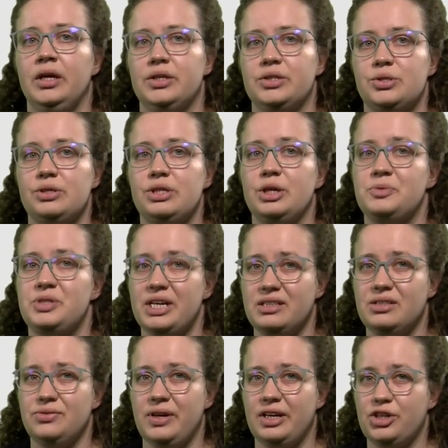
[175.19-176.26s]
So the
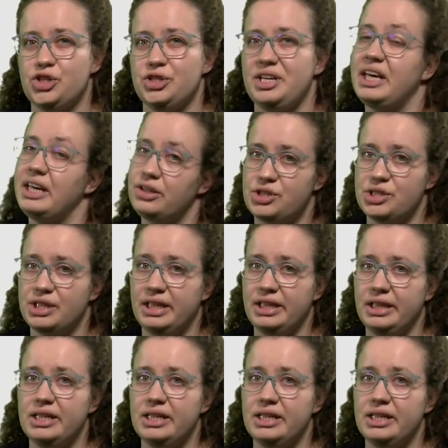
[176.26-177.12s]
objective function actually